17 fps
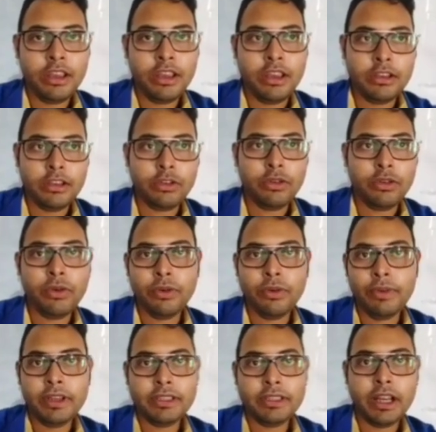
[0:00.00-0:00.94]
so
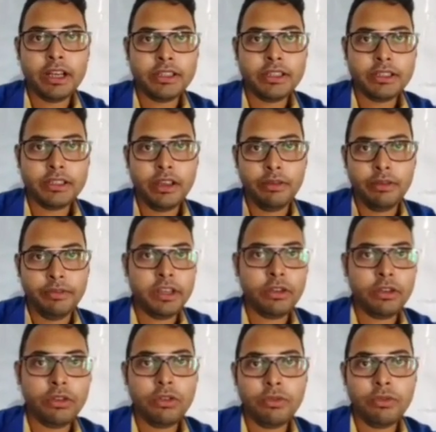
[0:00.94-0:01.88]
please share this
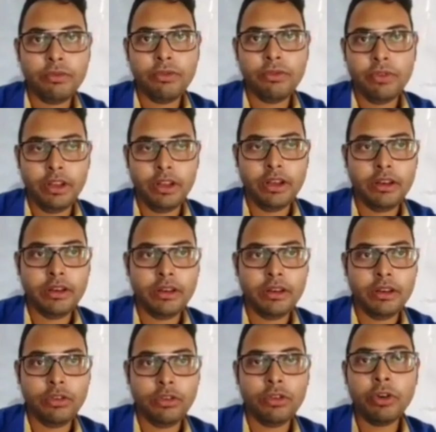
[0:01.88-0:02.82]
video and
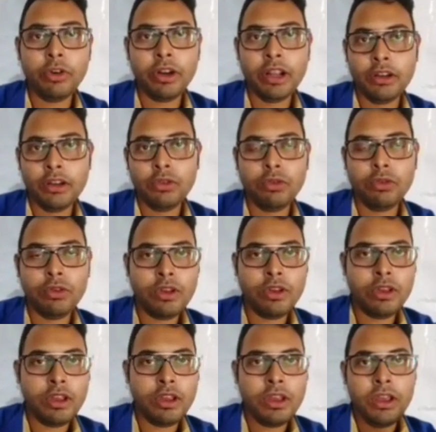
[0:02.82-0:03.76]
don't forget to
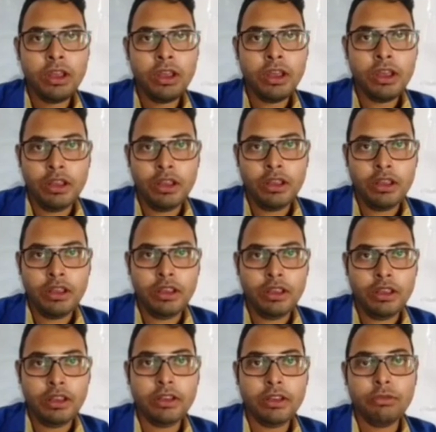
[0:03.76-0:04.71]

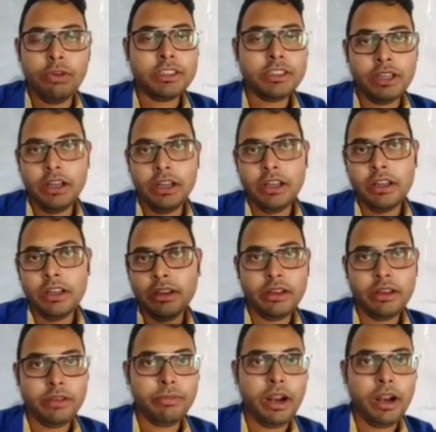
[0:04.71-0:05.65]
watch
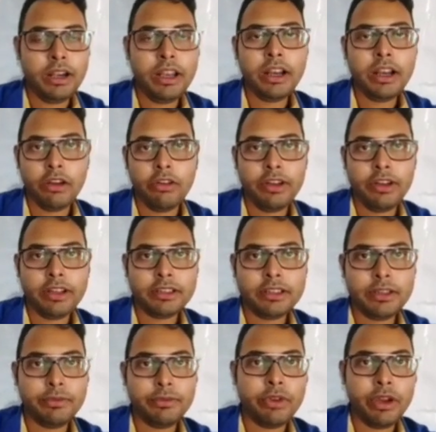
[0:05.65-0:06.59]
earlier recordings
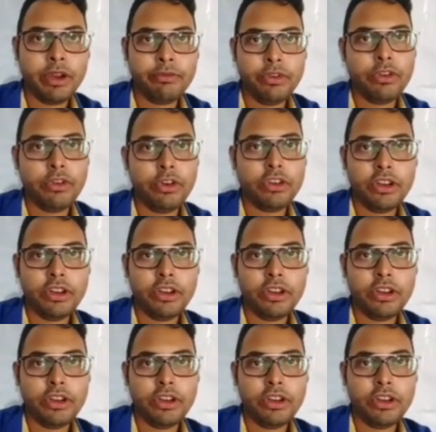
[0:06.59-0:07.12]
if you have not